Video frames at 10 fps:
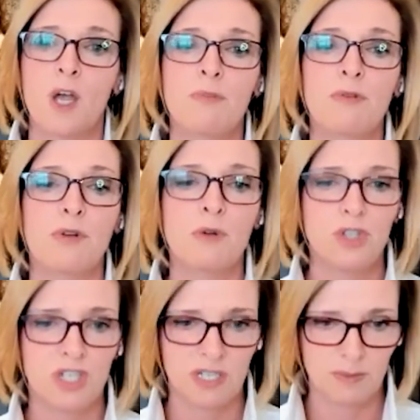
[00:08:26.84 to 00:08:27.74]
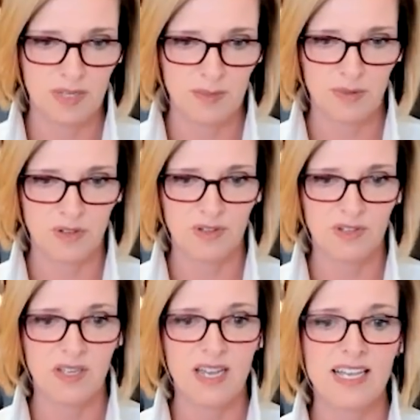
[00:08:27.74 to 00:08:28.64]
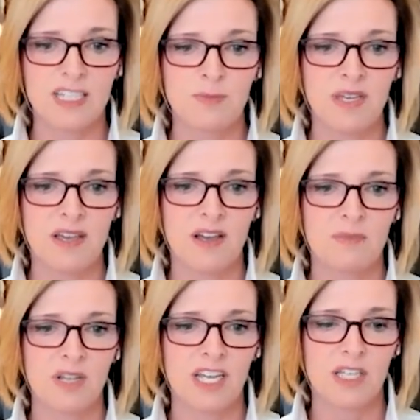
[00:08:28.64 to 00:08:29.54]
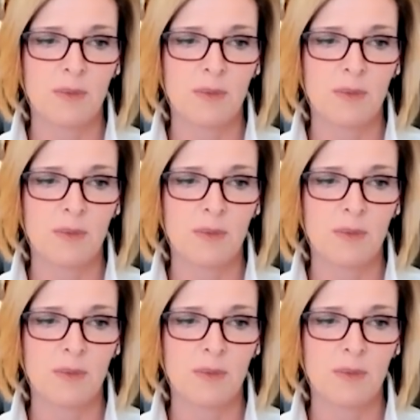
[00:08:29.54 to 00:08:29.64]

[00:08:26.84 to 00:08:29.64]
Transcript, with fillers: approaching people has become like